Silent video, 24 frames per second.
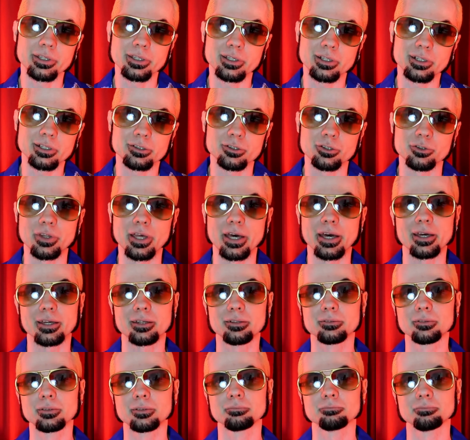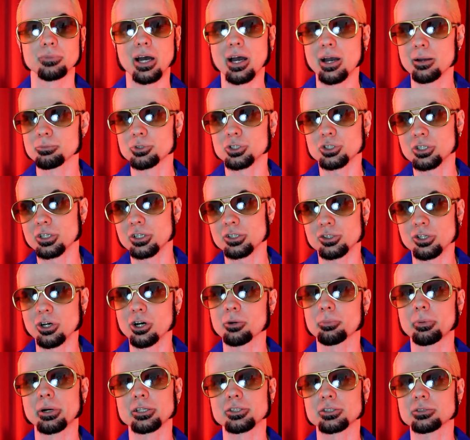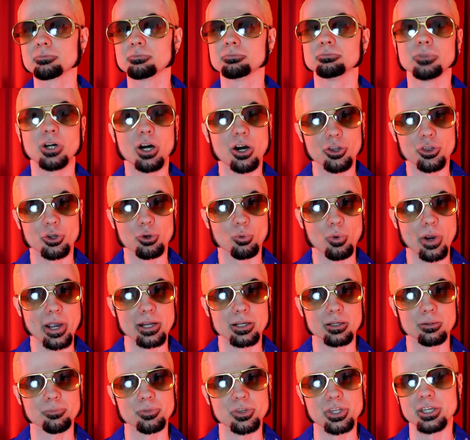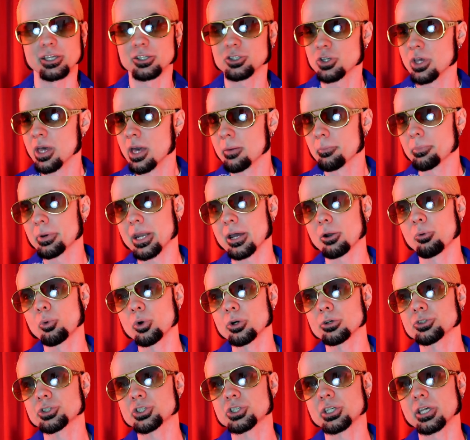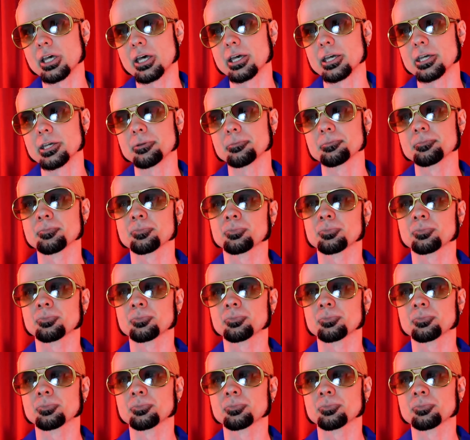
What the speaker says: going to do that. I'm just going to talk about some other random things. But I will say,